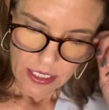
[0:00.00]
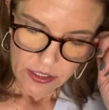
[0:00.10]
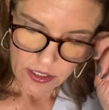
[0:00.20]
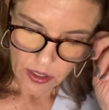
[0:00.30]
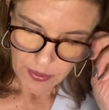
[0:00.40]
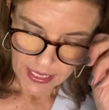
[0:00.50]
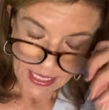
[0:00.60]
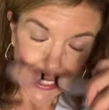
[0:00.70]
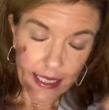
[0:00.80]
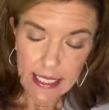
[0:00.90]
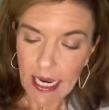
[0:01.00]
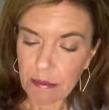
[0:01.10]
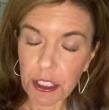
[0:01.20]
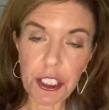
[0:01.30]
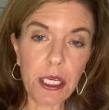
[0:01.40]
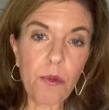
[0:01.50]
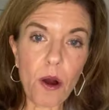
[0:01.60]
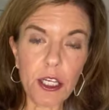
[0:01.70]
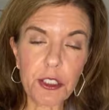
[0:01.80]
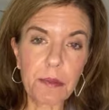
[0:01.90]
So it is a machine
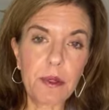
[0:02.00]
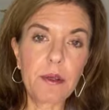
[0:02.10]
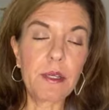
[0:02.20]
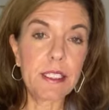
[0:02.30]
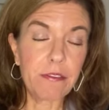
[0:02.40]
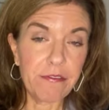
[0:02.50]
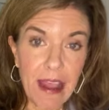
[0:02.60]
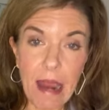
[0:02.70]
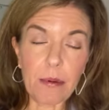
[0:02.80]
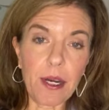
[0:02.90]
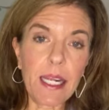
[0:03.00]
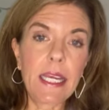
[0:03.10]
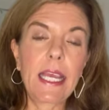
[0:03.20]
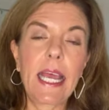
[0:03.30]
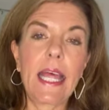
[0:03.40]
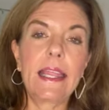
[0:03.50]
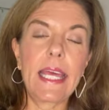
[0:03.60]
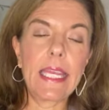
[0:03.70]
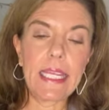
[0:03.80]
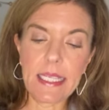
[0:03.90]
washable, it's a fabric
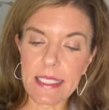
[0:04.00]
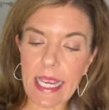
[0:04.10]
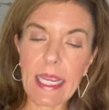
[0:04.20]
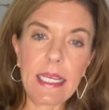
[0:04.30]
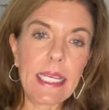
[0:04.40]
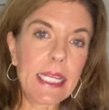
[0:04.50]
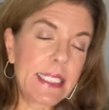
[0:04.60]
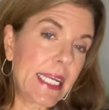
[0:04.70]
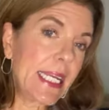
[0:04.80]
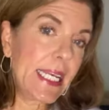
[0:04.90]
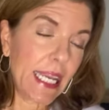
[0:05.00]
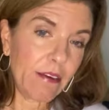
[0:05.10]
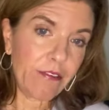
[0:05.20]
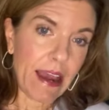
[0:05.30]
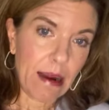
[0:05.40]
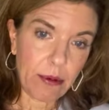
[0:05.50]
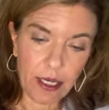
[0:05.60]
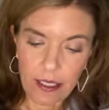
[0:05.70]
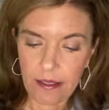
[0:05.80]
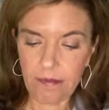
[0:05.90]
that is a, it's a knit
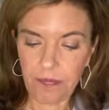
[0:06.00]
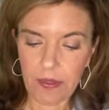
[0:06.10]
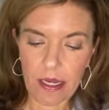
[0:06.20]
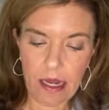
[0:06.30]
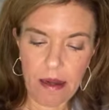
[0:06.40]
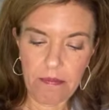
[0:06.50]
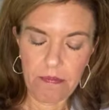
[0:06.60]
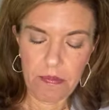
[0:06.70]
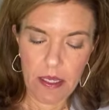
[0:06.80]
fabric um,